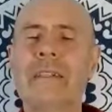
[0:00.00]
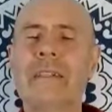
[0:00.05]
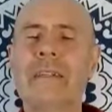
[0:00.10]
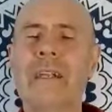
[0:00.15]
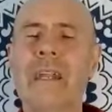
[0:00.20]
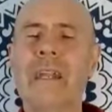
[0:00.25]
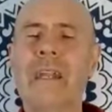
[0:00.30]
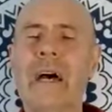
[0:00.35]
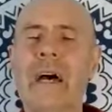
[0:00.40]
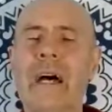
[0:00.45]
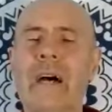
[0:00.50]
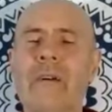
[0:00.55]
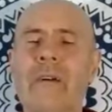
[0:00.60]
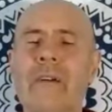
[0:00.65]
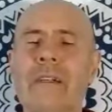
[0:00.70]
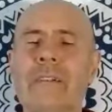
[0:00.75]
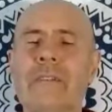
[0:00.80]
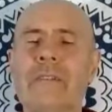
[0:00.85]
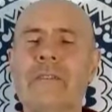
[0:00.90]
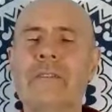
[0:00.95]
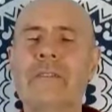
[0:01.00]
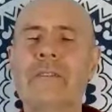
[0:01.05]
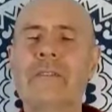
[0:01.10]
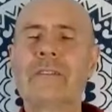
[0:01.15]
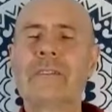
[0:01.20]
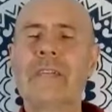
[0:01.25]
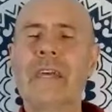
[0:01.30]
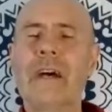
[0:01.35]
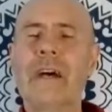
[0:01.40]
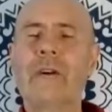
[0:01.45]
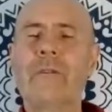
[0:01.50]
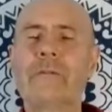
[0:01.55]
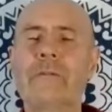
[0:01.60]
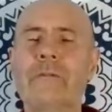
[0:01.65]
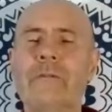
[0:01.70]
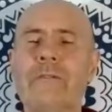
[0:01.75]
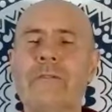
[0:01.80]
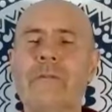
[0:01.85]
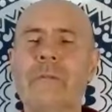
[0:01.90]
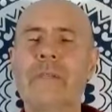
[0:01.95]
allowing
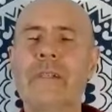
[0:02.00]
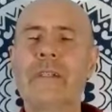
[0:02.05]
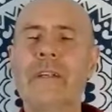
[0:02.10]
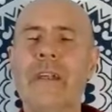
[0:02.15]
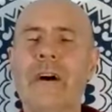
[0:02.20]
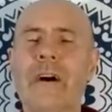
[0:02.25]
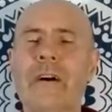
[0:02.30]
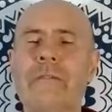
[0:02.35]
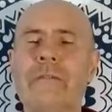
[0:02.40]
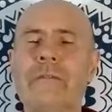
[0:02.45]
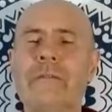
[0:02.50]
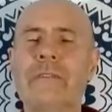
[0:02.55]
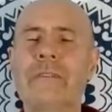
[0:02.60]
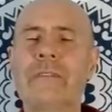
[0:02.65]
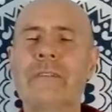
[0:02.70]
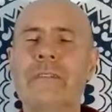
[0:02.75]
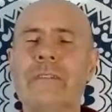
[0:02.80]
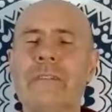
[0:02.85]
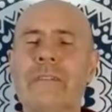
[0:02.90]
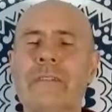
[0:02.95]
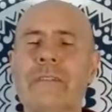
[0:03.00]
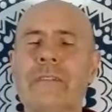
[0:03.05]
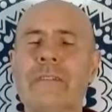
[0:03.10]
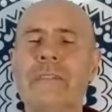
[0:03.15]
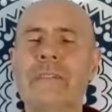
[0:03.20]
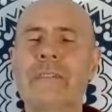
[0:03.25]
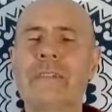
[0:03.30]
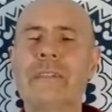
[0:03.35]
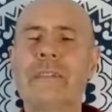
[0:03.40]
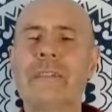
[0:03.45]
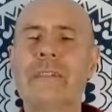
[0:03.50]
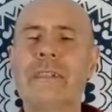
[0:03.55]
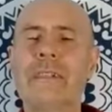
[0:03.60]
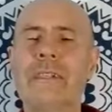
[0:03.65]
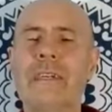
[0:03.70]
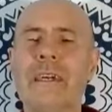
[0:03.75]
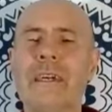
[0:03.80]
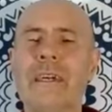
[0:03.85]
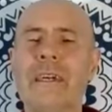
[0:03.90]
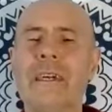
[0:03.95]
yourself to be loved
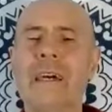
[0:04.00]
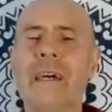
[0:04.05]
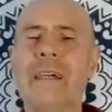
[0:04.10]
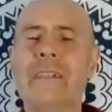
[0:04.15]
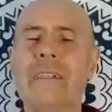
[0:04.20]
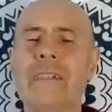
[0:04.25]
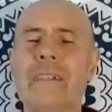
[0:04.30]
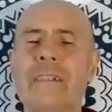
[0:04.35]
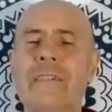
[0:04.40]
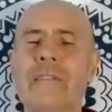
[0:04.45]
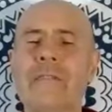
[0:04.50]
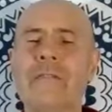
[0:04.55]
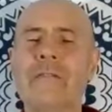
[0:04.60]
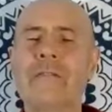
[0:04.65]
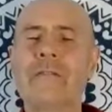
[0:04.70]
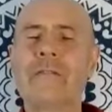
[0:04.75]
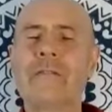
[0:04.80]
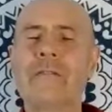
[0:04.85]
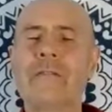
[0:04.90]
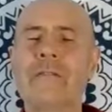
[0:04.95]
and healed.